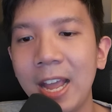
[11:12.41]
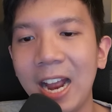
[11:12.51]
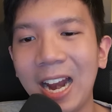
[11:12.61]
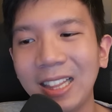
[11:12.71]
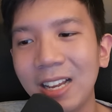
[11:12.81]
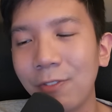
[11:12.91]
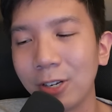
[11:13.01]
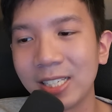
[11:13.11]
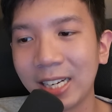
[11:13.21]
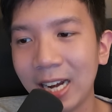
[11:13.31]
And I think for
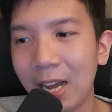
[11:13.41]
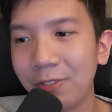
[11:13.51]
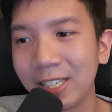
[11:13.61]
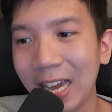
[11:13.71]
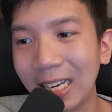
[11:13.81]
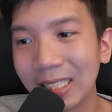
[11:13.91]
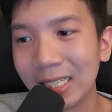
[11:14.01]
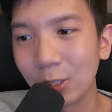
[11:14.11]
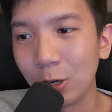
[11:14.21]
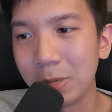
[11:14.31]
the second half, Gallagher
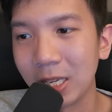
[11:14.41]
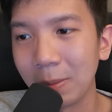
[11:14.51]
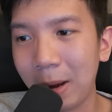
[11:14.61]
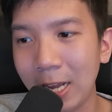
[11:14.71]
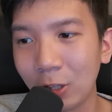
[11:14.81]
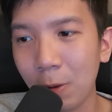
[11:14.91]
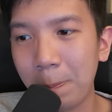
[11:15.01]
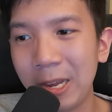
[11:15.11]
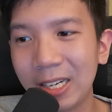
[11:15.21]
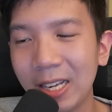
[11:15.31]
is going to be my
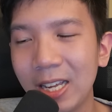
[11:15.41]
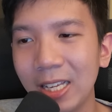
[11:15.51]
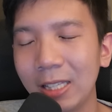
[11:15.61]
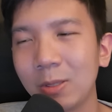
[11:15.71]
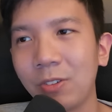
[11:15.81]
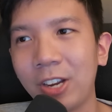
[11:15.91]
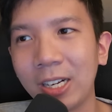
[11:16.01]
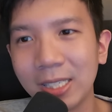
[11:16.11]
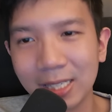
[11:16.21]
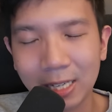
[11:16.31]
top pick in terms of
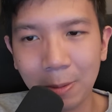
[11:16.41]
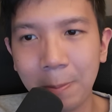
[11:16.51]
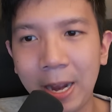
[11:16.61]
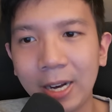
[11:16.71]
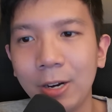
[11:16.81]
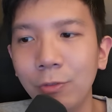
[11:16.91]
character that's coming back.